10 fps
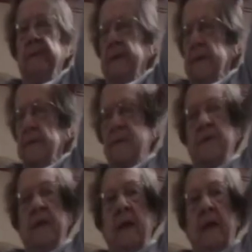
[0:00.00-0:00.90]
it was
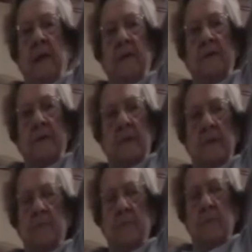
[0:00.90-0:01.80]
Finelli's
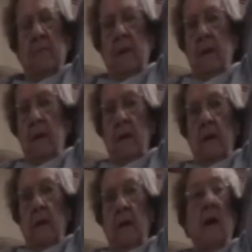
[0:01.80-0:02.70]

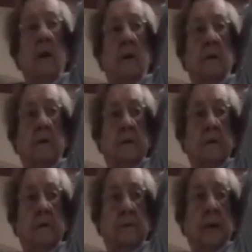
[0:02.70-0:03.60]
hall. You
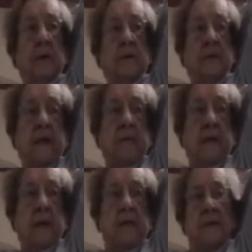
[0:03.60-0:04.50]
know, they used to have
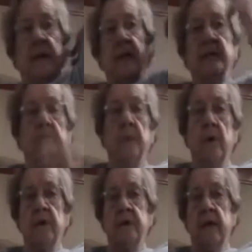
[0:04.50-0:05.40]
dances. They had the
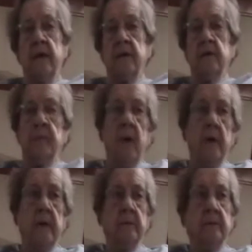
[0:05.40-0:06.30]
bars down at the
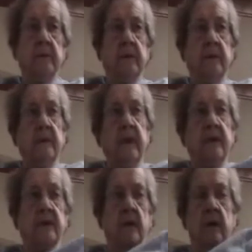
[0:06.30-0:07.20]
bottom and the
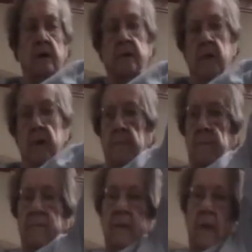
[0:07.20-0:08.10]
dance hall on top.
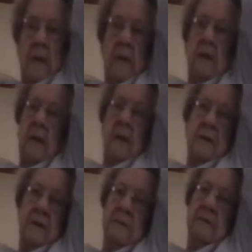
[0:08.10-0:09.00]

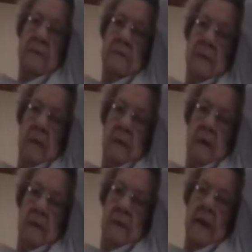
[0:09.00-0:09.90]
So
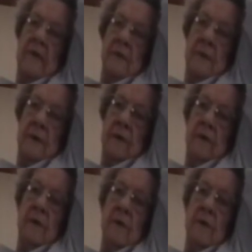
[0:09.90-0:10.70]
that's where he'd go.